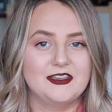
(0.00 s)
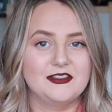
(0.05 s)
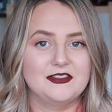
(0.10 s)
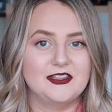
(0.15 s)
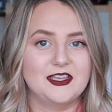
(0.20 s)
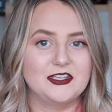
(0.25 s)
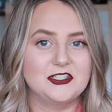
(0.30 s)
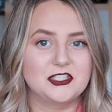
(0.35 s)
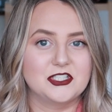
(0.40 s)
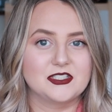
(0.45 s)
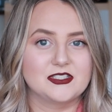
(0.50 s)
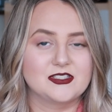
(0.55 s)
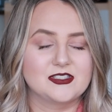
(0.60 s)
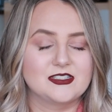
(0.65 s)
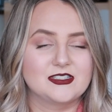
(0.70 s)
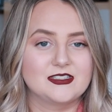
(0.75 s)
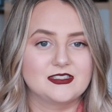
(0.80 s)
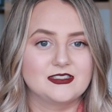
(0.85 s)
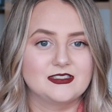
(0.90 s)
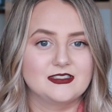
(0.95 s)
They
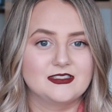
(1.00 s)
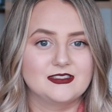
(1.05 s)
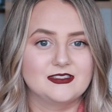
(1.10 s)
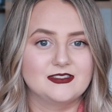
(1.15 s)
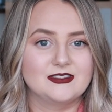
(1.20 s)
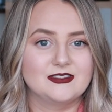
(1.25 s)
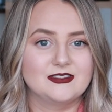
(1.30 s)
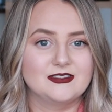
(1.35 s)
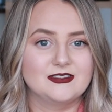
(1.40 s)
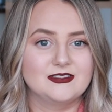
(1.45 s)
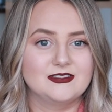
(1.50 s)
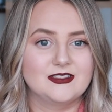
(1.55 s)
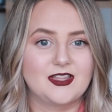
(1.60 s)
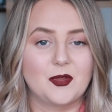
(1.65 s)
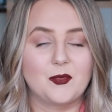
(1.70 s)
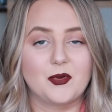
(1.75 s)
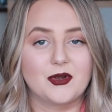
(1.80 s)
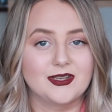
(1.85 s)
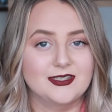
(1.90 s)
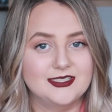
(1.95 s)
just,
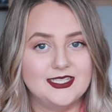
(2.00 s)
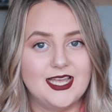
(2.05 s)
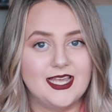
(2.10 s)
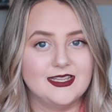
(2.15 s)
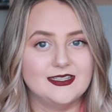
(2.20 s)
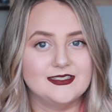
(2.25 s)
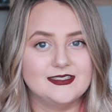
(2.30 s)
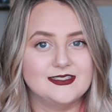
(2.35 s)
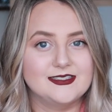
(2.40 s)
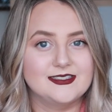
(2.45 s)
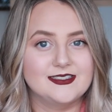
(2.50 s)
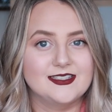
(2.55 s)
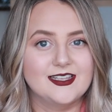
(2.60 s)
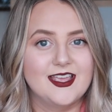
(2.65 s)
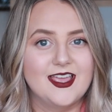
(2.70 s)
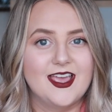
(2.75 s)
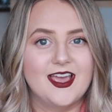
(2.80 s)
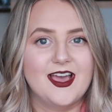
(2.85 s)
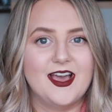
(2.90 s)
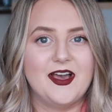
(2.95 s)
they weren't intense.
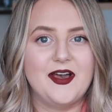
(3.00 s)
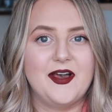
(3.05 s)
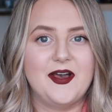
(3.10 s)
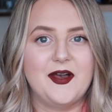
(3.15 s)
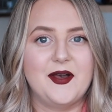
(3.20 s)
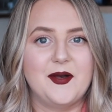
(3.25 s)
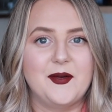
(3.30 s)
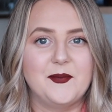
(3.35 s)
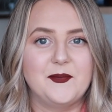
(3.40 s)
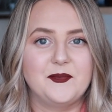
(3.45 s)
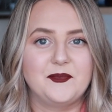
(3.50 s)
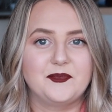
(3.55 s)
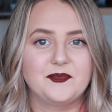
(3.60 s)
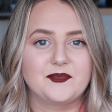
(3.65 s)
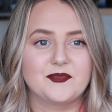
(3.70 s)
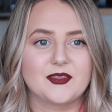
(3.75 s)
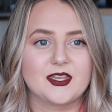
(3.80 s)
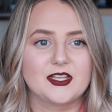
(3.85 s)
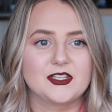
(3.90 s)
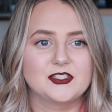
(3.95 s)
Um,
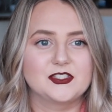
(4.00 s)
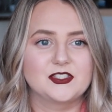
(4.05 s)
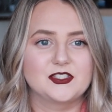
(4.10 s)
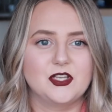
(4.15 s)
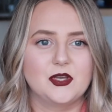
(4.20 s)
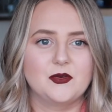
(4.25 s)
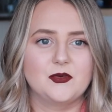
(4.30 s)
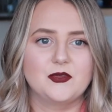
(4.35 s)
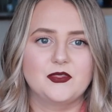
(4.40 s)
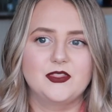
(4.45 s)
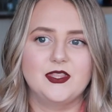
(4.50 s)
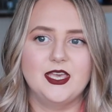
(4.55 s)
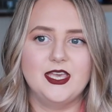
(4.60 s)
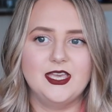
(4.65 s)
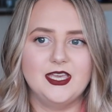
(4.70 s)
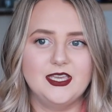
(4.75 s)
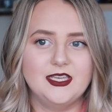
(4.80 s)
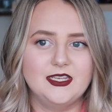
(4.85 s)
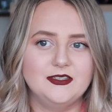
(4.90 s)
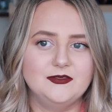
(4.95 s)
so
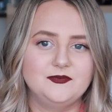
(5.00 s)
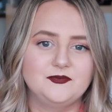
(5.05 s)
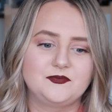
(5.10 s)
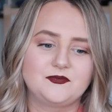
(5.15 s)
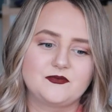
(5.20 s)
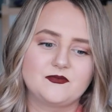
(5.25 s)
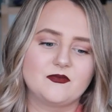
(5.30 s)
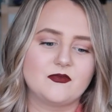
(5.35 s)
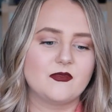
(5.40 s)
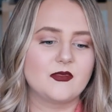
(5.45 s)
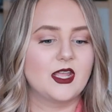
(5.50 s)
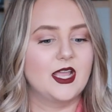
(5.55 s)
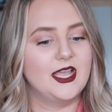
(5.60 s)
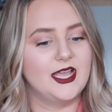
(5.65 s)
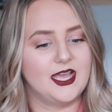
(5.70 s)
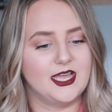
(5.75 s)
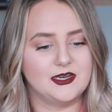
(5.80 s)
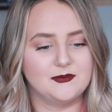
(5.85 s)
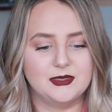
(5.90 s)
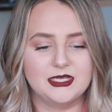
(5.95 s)
then I
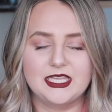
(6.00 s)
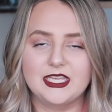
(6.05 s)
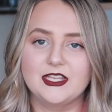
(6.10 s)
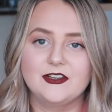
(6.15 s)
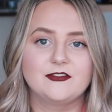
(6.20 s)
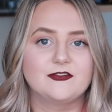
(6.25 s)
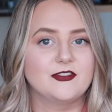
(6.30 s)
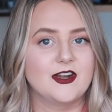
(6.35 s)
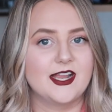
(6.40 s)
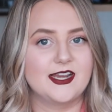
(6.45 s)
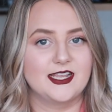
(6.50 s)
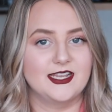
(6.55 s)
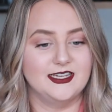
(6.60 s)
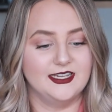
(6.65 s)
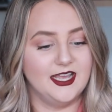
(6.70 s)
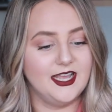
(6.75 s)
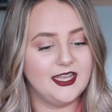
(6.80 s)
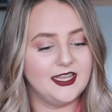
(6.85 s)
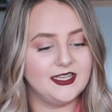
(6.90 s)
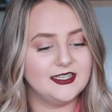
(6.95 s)
had them again Friday
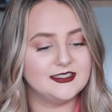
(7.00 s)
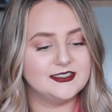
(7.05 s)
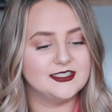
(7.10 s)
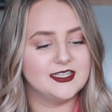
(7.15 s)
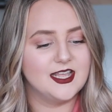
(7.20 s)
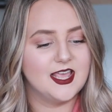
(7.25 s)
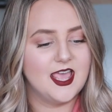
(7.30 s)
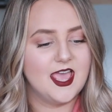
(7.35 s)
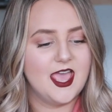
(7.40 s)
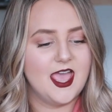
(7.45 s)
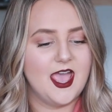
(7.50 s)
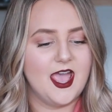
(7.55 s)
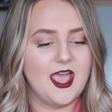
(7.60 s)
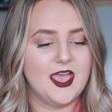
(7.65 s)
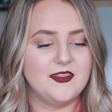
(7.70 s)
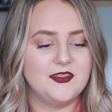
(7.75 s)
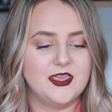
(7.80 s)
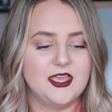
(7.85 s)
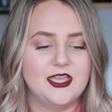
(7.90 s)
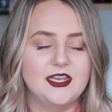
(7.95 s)
night,
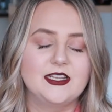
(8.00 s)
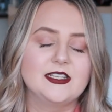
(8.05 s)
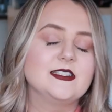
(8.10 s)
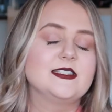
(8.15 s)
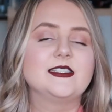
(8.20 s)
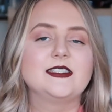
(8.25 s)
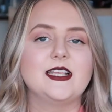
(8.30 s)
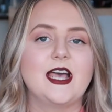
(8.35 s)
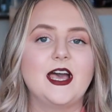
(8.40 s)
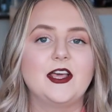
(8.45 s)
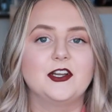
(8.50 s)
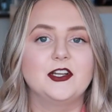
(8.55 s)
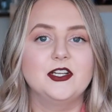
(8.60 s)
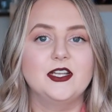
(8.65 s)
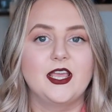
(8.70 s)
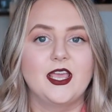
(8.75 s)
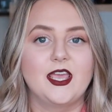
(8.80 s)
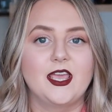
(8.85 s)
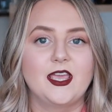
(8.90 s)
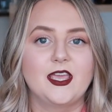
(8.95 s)
and then
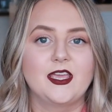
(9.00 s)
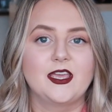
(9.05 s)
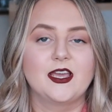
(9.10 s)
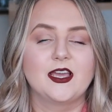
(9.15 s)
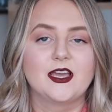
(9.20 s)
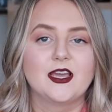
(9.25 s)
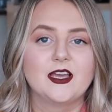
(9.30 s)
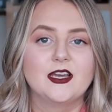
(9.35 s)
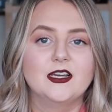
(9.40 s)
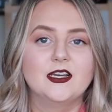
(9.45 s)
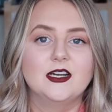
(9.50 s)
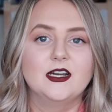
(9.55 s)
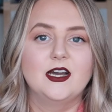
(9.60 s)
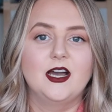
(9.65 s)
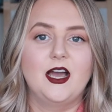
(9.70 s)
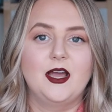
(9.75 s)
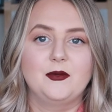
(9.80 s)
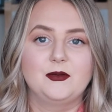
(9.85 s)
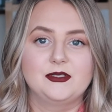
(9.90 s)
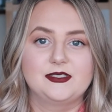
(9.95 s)
Saturday,
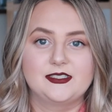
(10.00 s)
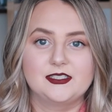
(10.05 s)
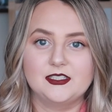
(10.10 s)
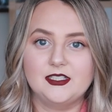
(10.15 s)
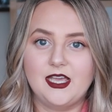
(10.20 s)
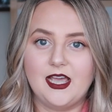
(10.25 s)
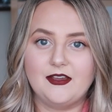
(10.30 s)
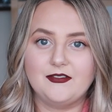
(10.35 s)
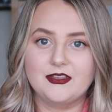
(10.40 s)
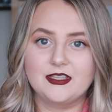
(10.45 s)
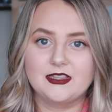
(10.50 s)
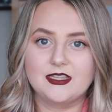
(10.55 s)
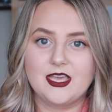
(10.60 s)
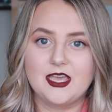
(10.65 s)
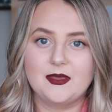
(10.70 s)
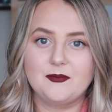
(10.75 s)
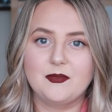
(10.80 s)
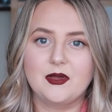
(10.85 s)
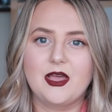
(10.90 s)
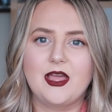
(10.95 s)
I was still having
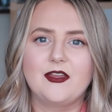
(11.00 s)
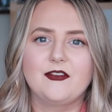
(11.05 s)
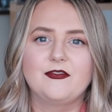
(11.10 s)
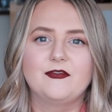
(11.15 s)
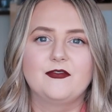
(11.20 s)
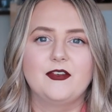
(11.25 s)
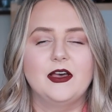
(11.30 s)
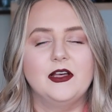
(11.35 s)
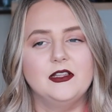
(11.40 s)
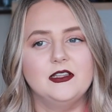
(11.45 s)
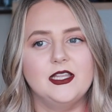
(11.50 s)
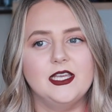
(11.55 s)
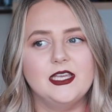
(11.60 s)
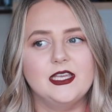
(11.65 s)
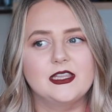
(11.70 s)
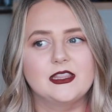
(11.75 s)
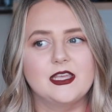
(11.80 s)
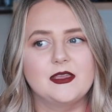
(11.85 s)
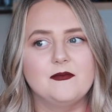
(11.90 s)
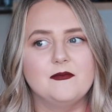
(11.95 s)
them, but I felt
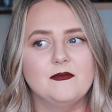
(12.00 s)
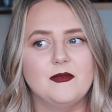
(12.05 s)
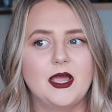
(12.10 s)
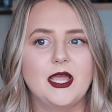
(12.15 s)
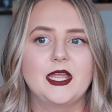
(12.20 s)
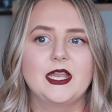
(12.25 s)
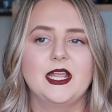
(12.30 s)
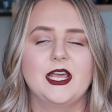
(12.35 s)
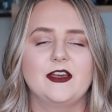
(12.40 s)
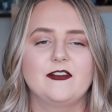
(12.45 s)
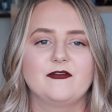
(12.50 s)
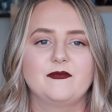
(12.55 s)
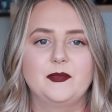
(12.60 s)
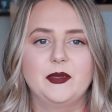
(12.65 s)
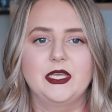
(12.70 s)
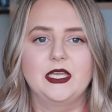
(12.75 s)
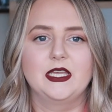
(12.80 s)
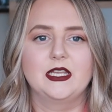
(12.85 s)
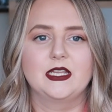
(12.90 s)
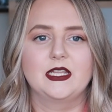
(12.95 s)
like they might have
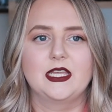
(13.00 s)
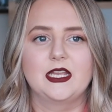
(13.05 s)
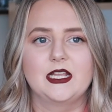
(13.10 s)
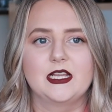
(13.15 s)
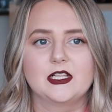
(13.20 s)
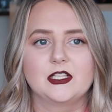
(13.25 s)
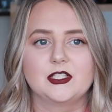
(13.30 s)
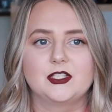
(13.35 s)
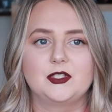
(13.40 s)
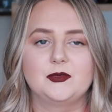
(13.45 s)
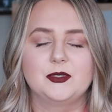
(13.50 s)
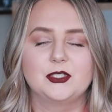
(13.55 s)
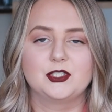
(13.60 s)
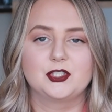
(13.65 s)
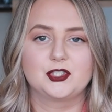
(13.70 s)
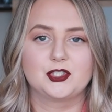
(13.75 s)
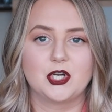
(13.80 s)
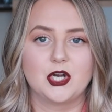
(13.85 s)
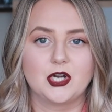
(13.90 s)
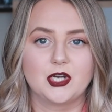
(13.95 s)
been getting a little bit
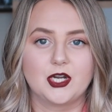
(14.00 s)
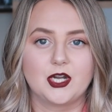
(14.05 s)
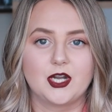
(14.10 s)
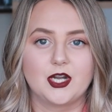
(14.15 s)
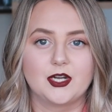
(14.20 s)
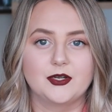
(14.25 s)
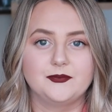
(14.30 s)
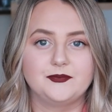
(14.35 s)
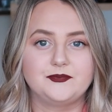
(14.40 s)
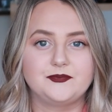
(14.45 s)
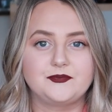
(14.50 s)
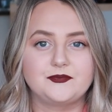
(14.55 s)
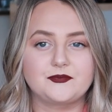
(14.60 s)
stronger.